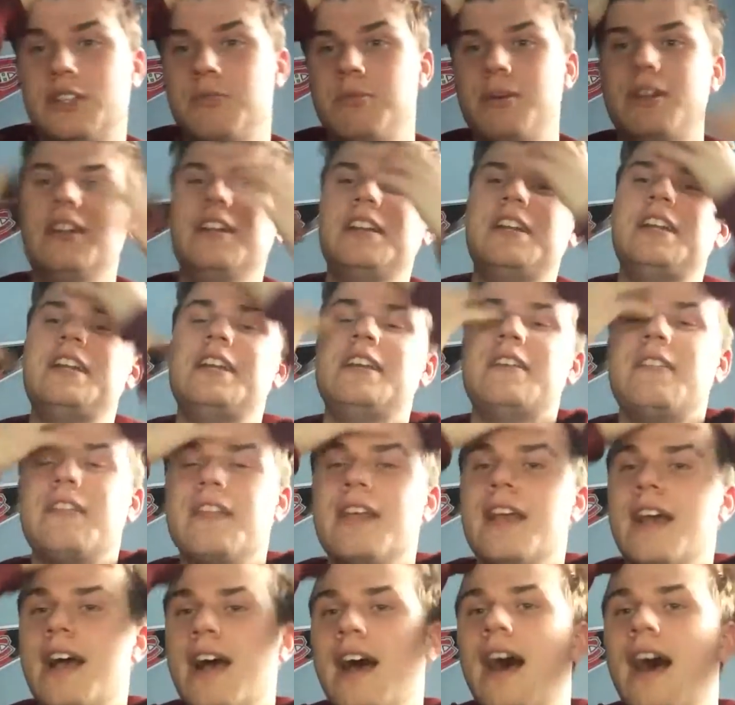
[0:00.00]
community,
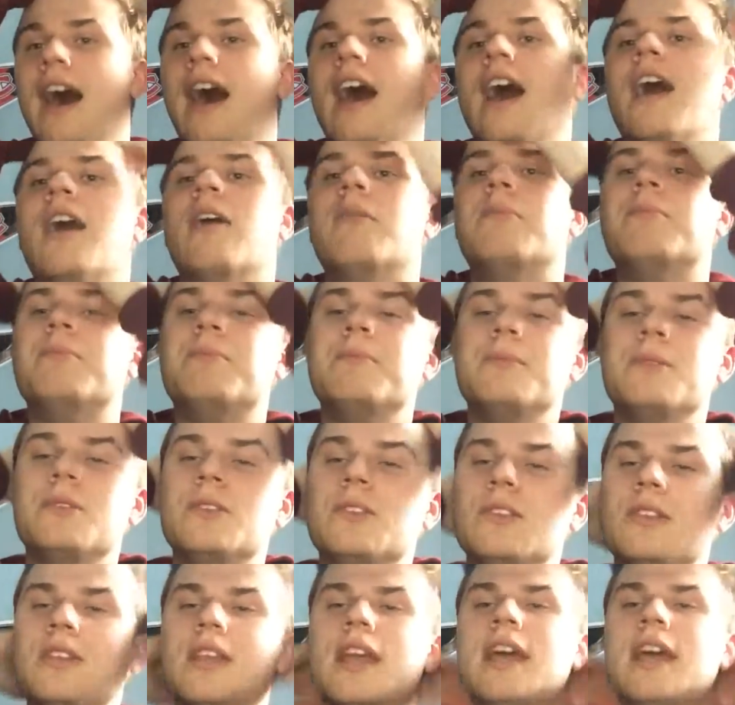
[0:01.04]

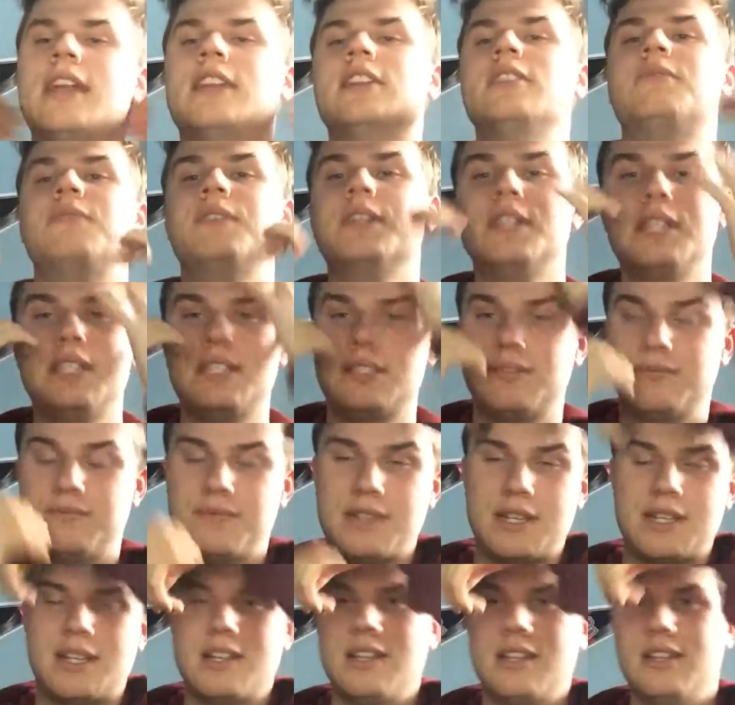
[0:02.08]
and the Phillies
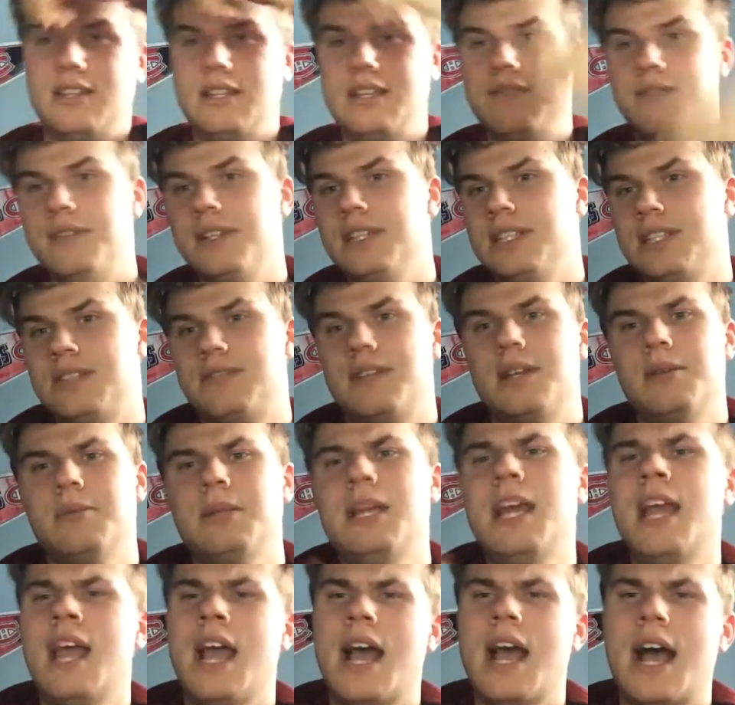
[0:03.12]

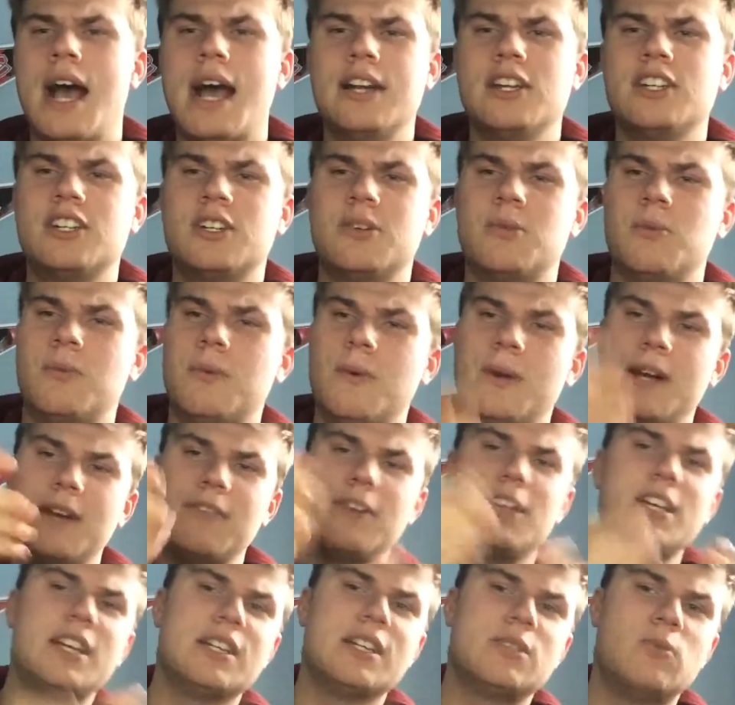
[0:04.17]
family. I don't know,
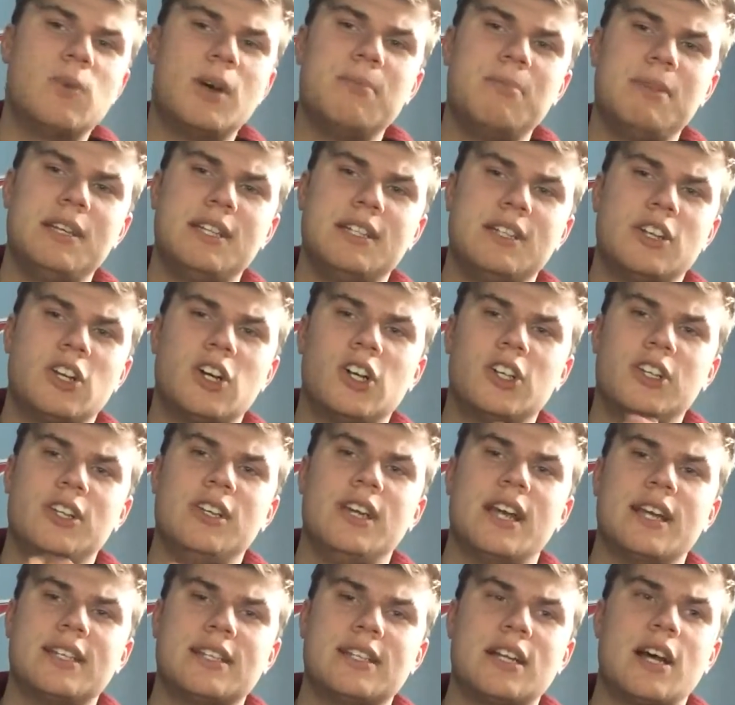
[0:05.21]
whatever you guys want me to call
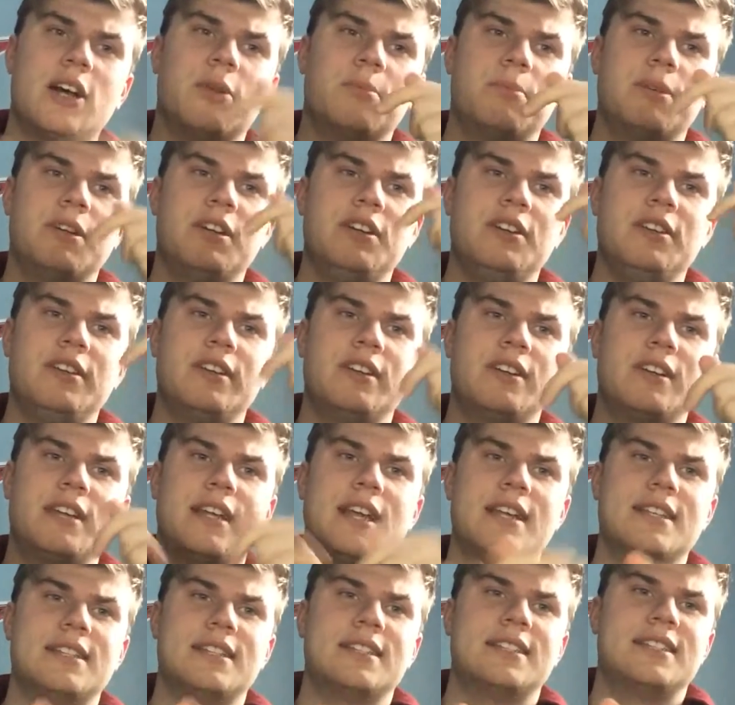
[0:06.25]
you guys, I'll put your
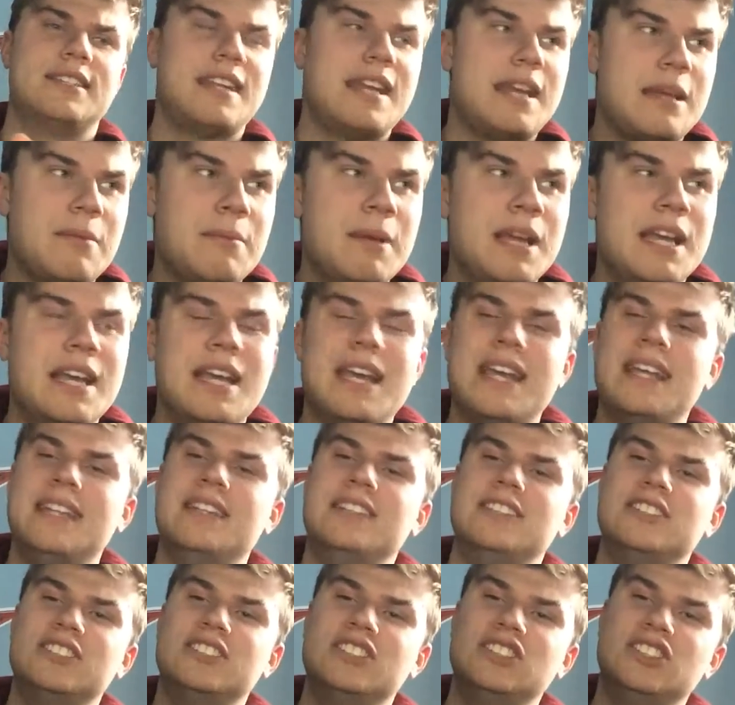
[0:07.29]
guys' name
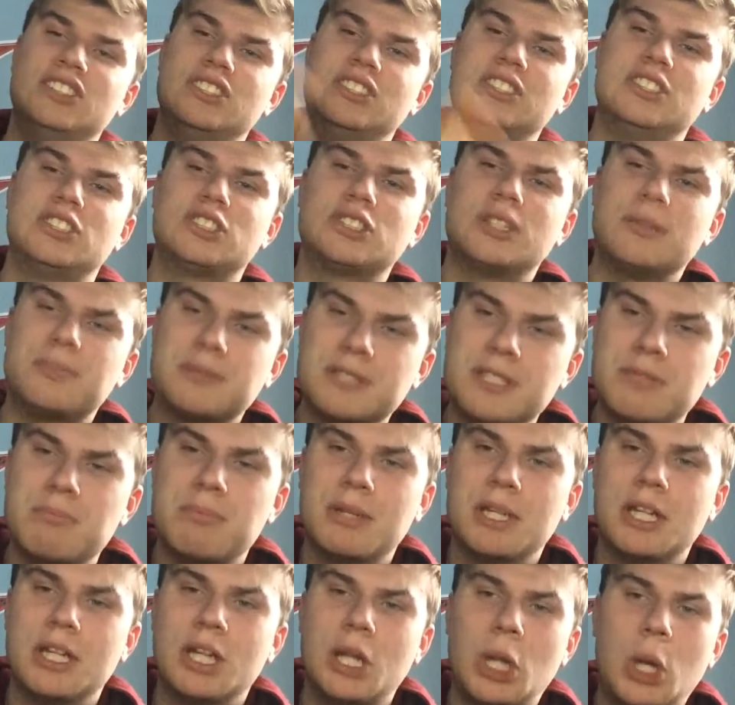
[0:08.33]
in the
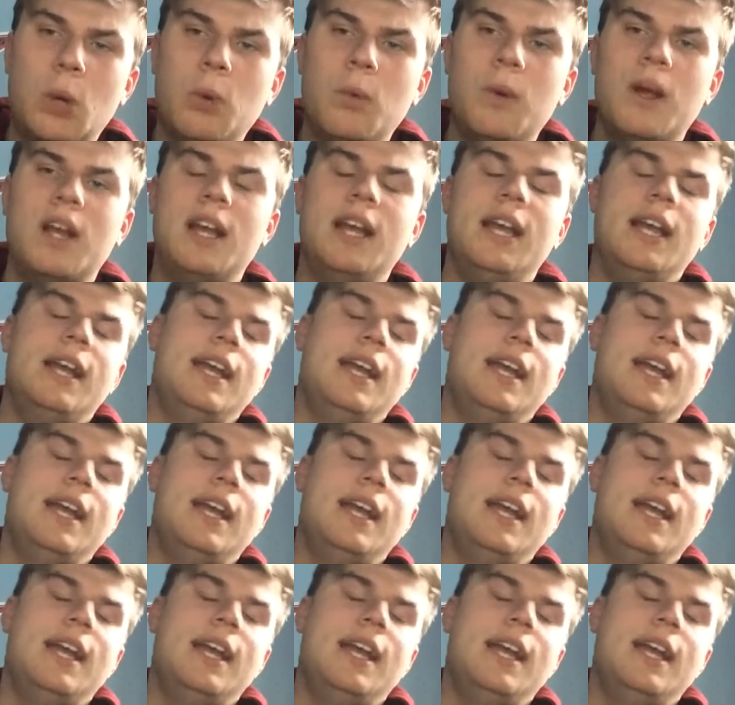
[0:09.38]
description below,